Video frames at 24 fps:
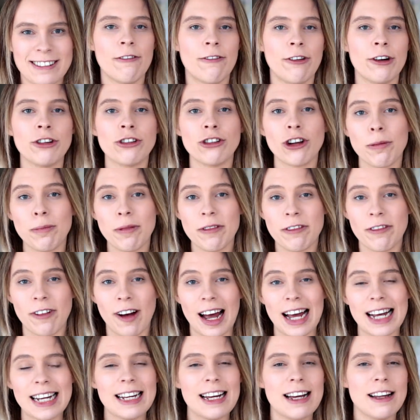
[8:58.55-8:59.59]
For
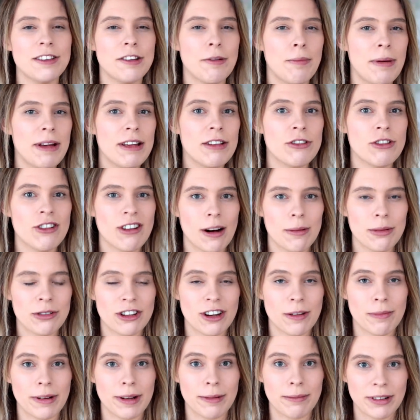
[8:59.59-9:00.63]
Shopify, the best
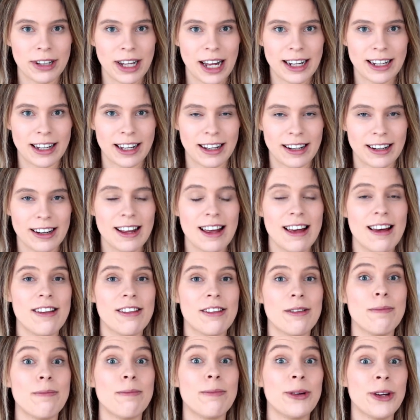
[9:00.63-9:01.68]
dropshipping plugin is
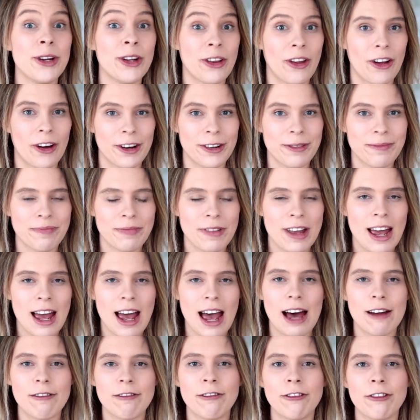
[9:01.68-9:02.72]
Oberlo.
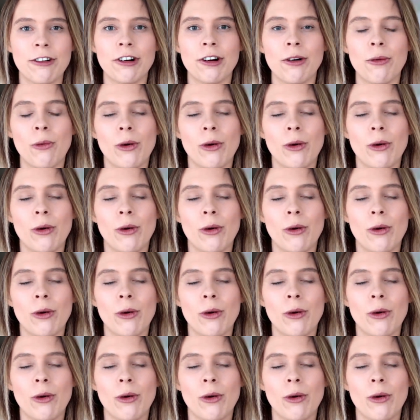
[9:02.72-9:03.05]
And for